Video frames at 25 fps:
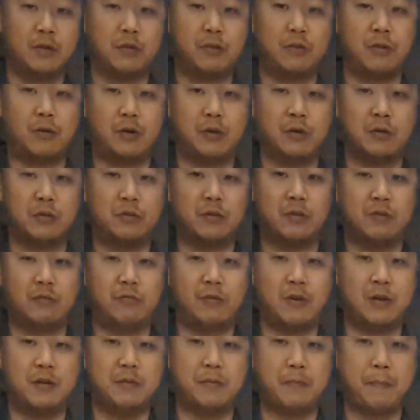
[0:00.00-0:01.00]
Throw it to the
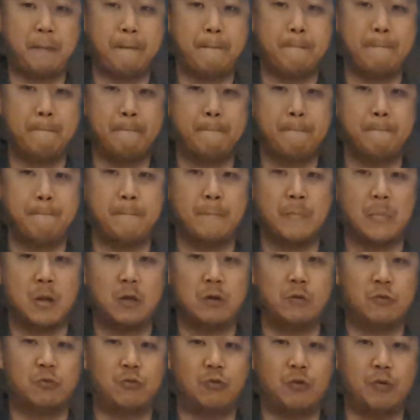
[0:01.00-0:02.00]
front.
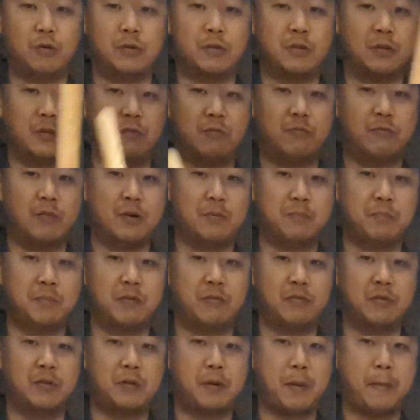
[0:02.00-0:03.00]
Throw it to the front
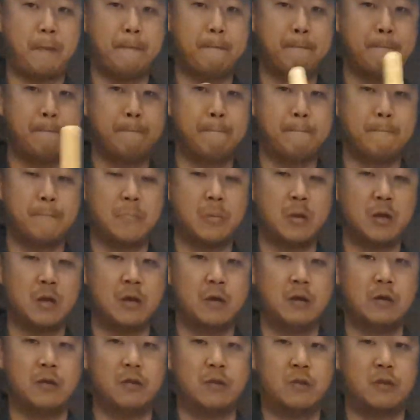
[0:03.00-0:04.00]
pivot.
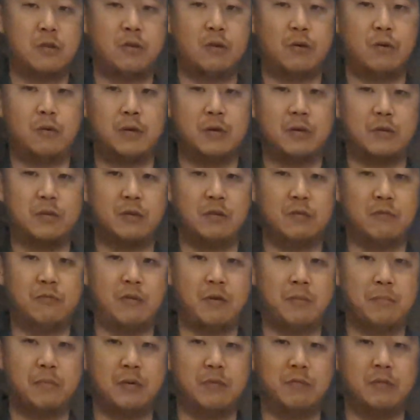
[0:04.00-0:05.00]
Throw it to the
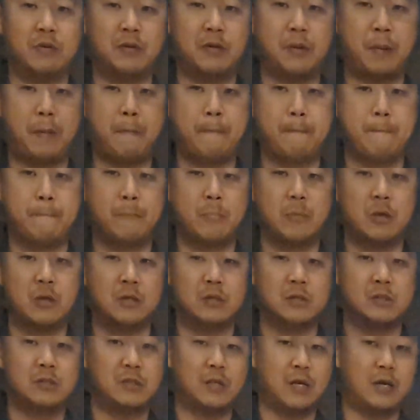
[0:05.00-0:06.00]
front pivot.
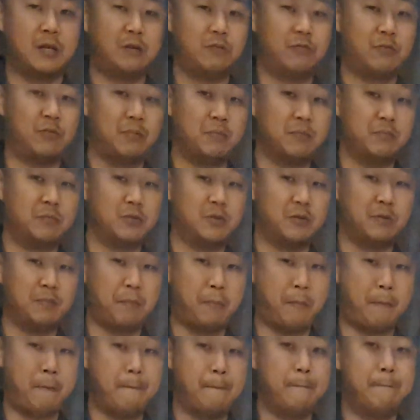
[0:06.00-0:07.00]
Starting from sort of
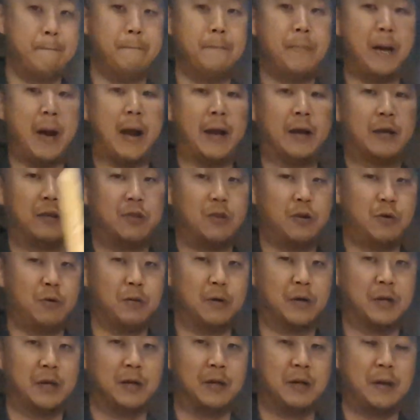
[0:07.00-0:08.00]
back
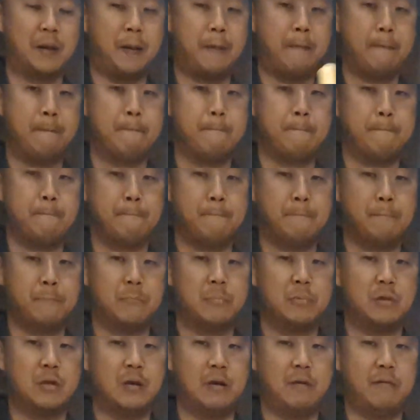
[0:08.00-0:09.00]
throwing.
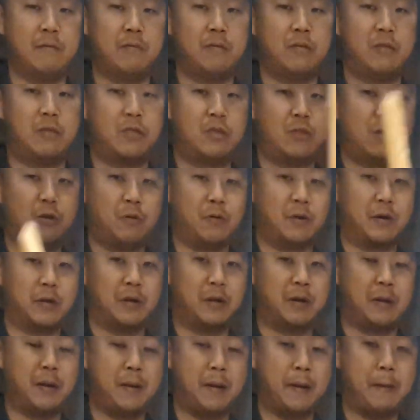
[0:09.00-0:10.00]
Yeah, throwing.
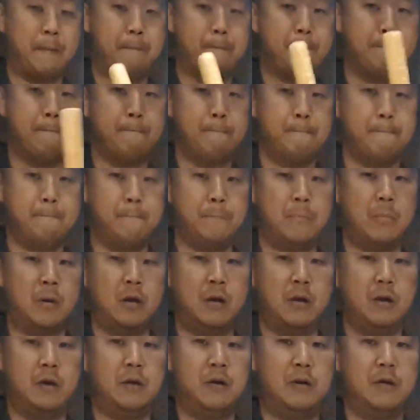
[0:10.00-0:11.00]
Yeah.
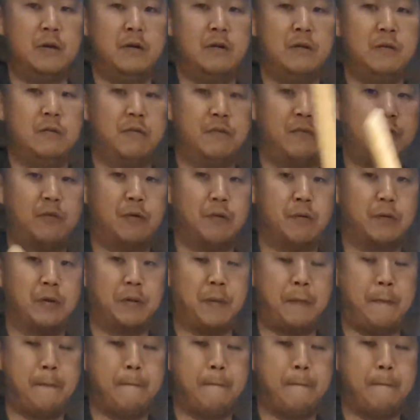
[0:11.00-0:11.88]
Throwing.